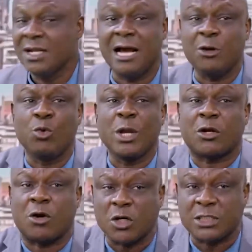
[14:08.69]
How do we
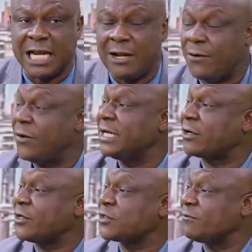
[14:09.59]
cut down on the
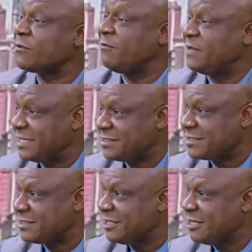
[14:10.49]
cost of governance?